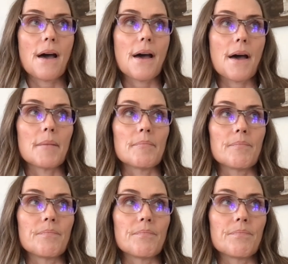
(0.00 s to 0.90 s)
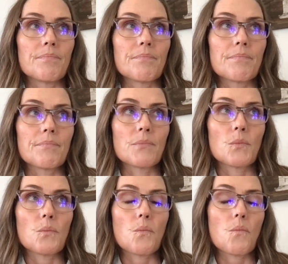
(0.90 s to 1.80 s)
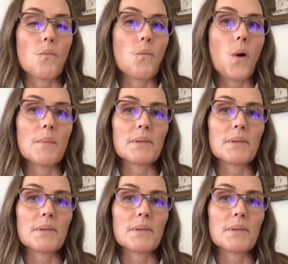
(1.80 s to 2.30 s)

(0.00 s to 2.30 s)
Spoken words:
Um, one